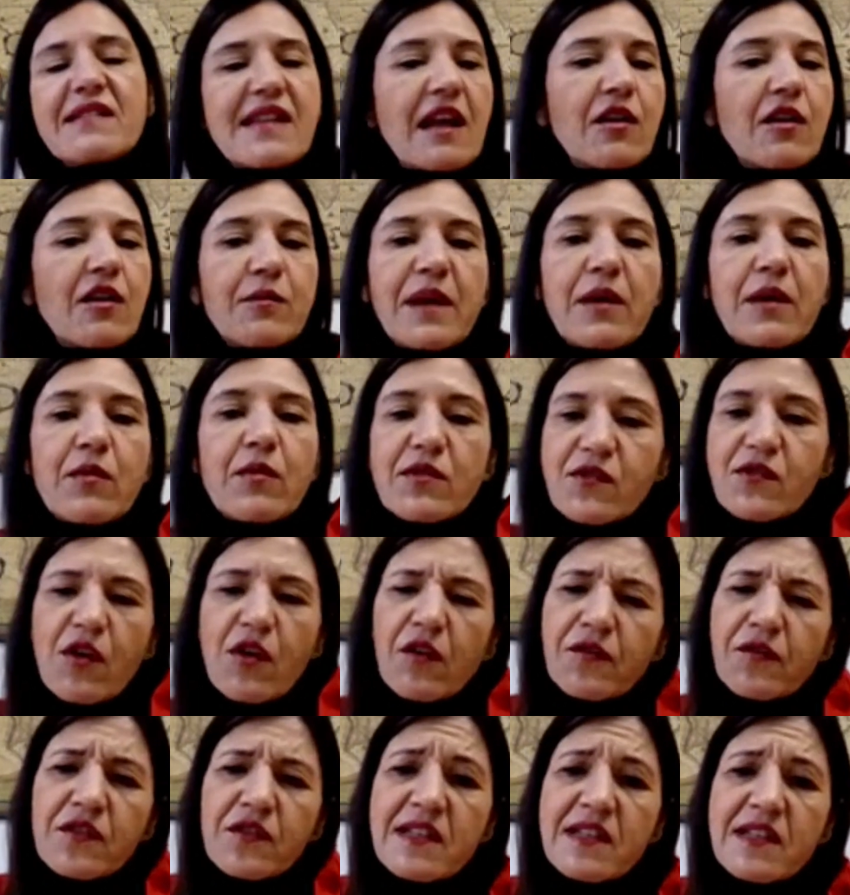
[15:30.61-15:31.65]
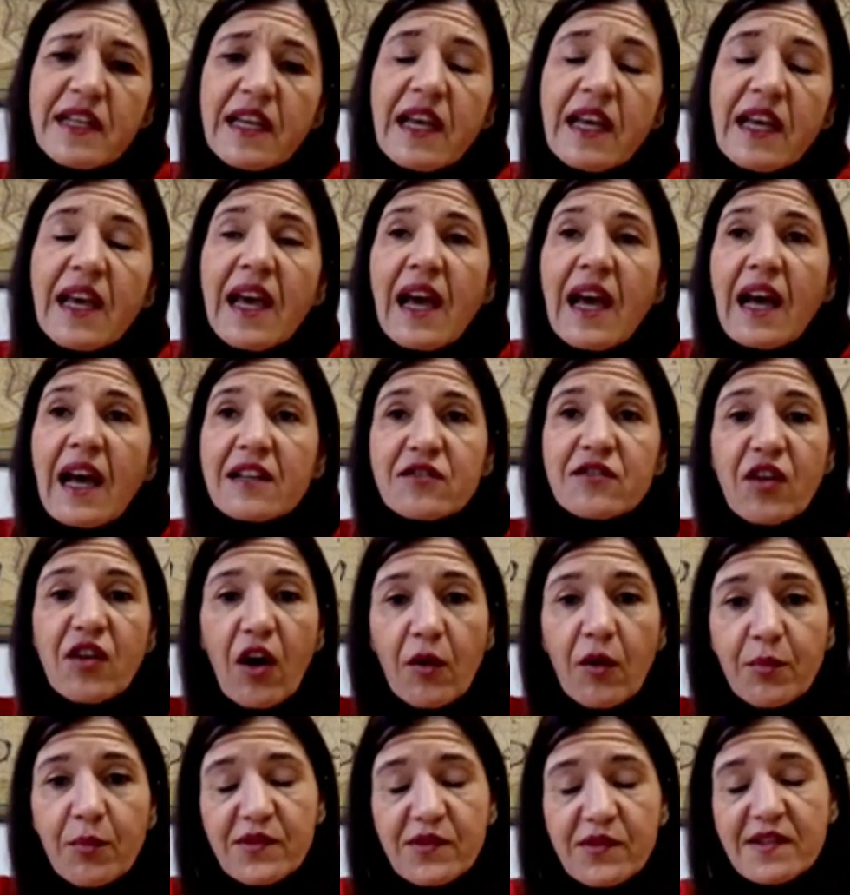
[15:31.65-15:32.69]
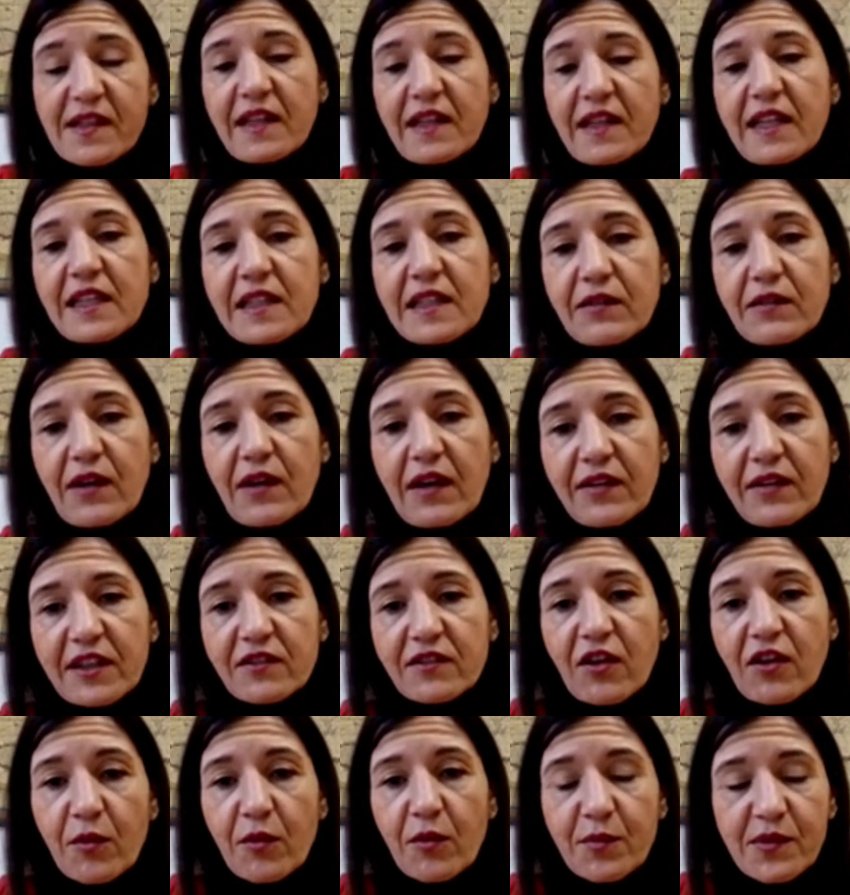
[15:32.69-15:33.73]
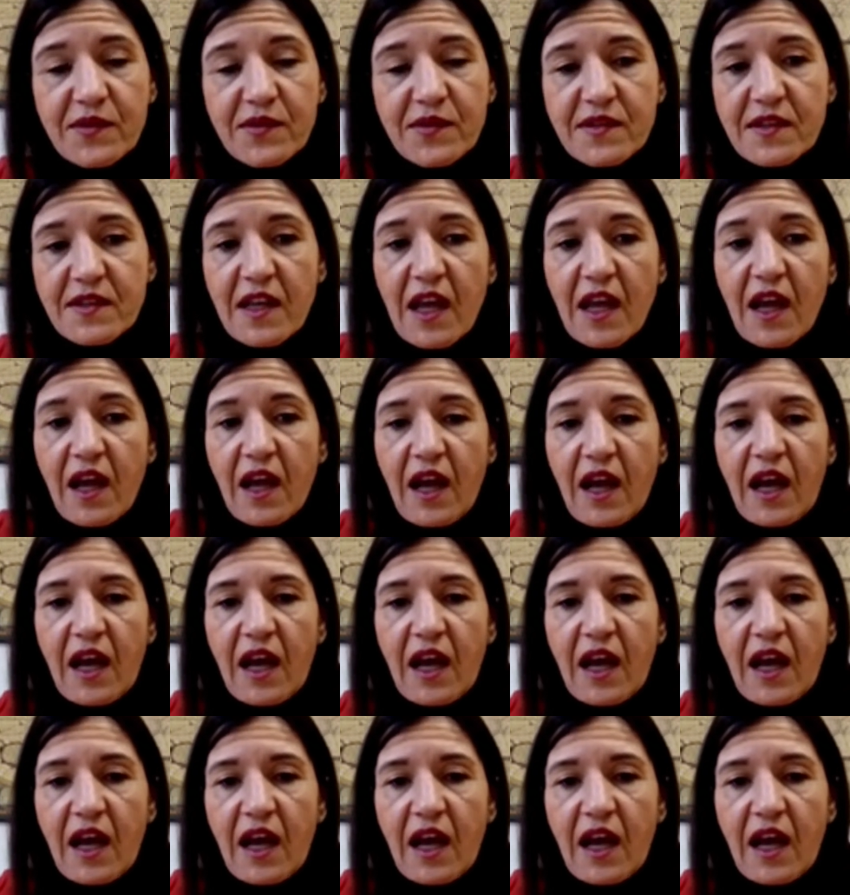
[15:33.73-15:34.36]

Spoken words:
Salome was obviously a topos, a literary topos.